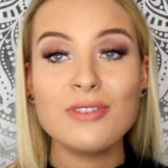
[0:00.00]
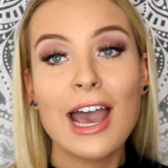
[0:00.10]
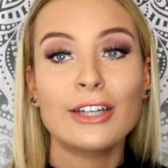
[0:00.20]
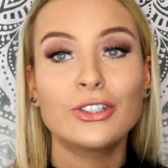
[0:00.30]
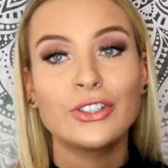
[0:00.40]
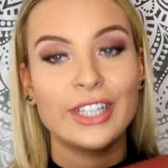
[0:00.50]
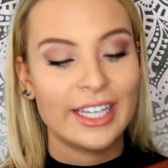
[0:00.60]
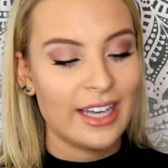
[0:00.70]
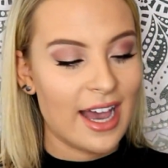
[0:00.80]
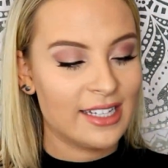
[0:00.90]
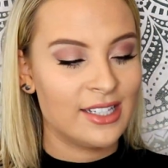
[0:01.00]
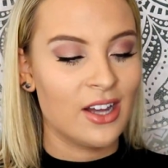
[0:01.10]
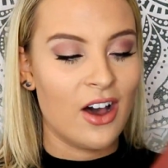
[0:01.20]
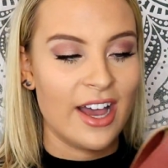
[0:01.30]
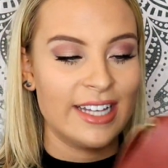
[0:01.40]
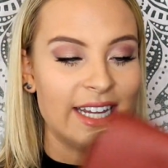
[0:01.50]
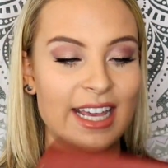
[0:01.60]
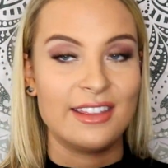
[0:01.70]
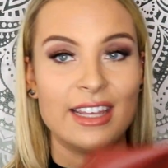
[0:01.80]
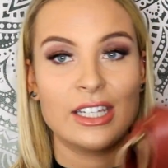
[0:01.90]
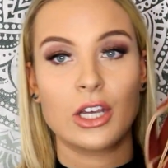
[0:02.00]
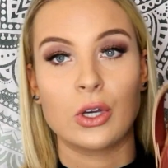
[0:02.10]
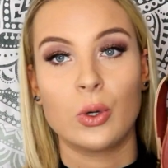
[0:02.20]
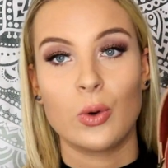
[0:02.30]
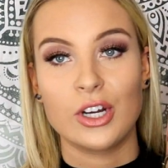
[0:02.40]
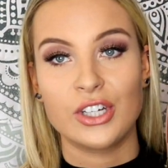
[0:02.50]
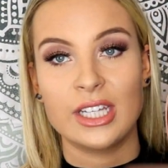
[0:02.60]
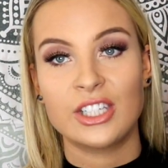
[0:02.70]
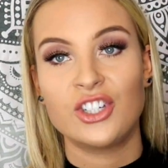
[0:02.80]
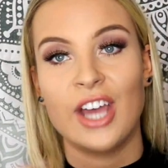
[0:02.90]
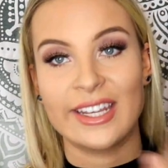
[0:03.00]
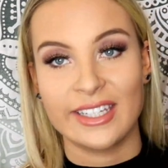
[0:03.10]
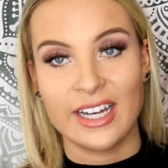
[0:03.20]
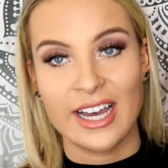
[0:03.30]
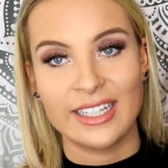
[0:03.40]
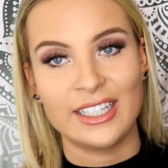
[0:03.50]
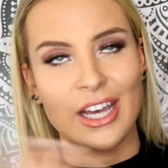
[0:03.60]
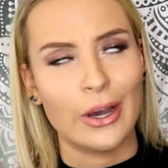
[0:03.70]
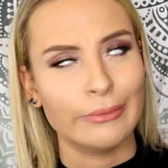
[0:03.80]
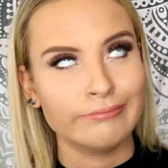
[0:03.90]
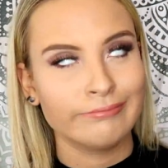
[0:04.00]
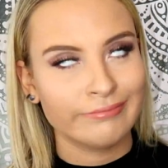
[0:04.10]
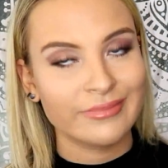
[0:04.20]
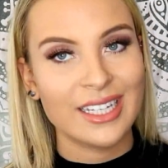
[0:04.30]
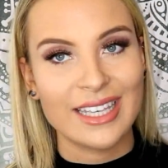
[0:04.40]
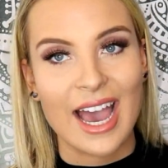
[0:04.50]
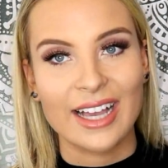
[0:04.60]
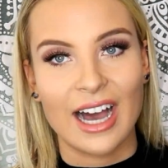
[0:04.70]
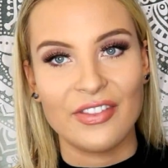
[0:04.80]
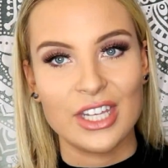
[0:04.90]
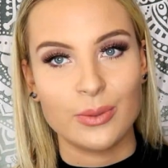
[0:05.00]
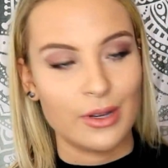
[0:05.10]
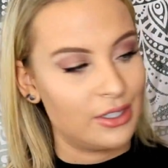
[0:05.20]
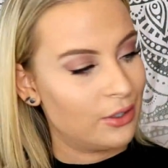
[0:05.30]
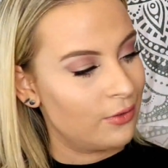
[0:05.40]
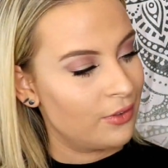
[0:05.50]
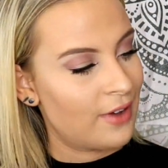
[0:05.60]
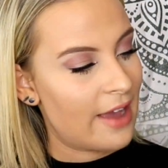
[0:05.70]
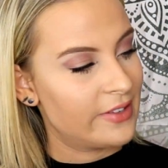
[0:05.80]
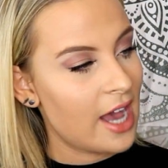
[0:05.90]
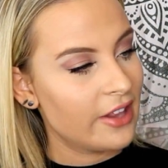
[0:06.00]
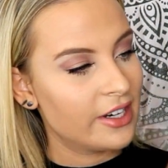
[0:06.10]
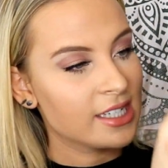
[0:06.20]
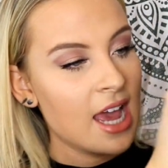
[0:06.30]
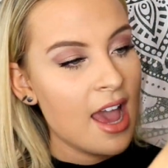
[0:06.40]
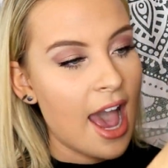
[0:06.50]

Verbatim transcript: naturally, I saw it in this gorgeous chestnut, so yeah, I got this one too for five dollars.